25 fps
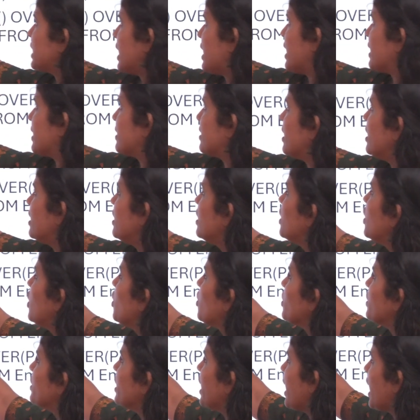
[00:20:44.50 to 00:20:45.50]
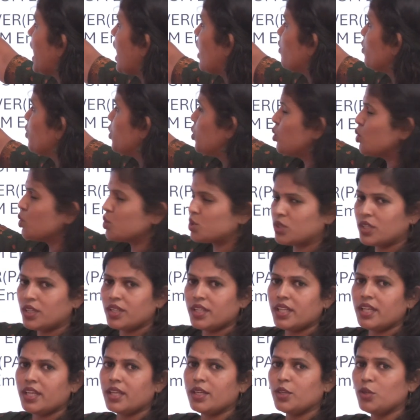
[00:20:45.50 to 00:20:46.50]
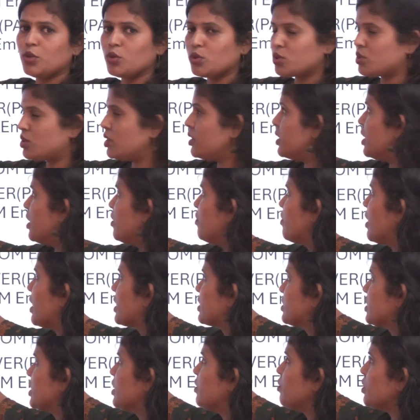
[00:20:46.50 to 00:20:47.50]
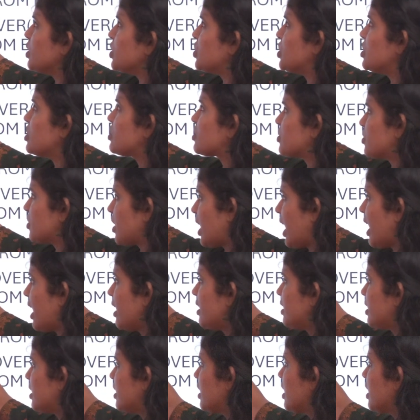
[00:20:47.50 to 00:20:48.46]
selected. They have used the function which is rank